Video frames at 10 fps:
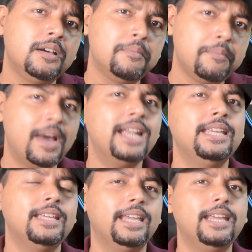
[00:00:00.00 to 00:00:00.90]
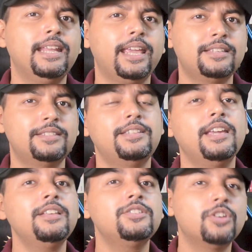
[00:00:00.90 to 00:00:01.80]
money in
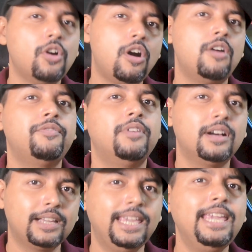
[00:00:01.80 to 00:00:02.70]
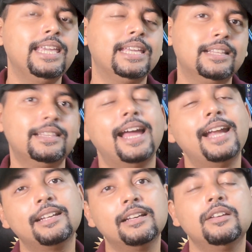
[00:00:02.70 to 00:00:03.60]
exchange of a key
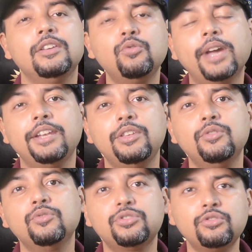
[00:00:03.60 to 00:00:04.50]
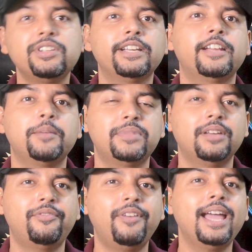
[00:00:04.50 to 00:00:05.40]
that you can use to decrypt the
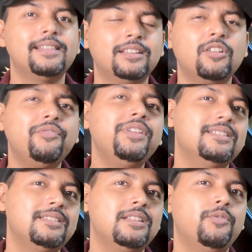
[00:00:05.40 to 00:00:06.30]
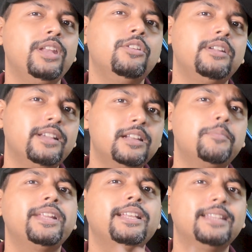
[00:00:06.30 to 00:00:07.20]
files. And obviously, when you're
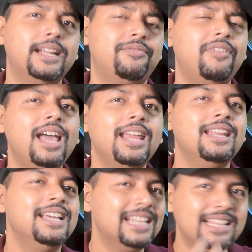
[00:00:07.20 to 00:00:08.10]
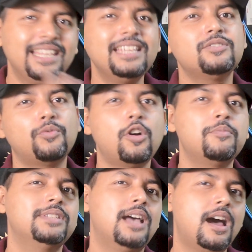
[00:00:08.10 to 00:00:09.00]
decrypting that file, these
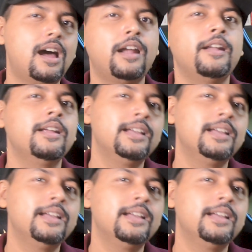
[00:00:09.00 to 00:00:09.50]
worms are